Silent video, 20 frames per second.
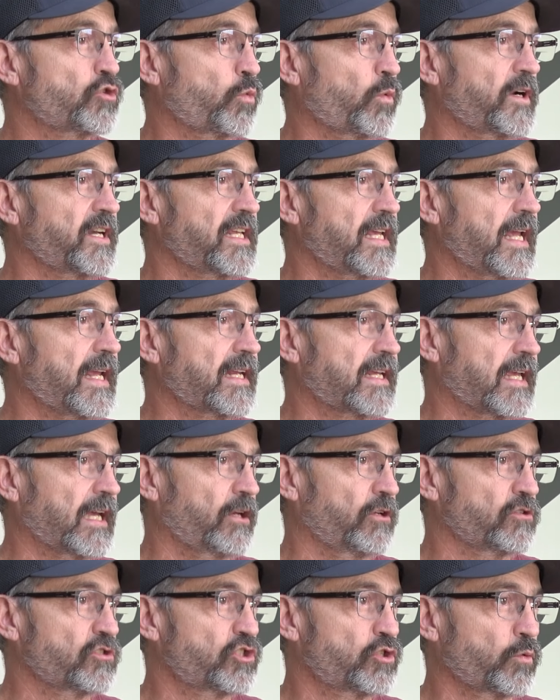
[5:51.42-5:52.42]
28
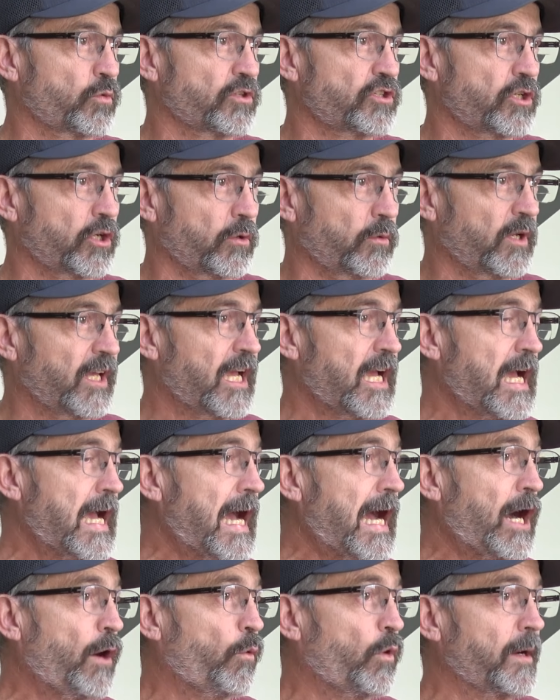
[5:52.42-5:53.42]
gallon sewer tote.
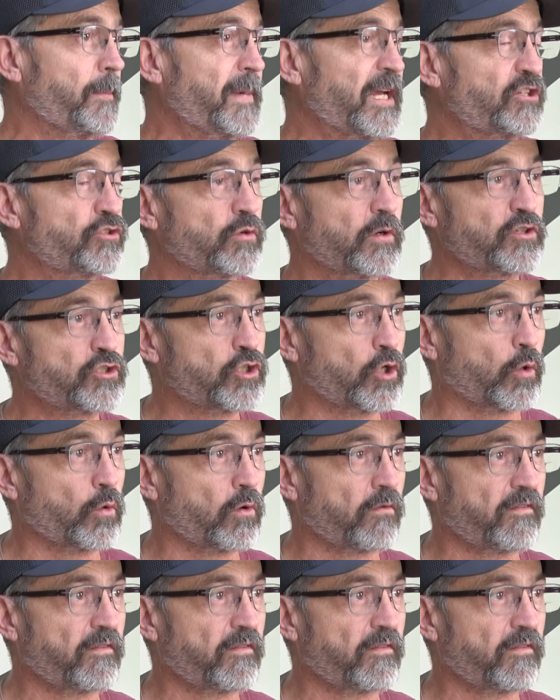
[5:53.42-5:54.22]
I wanna make sure I don't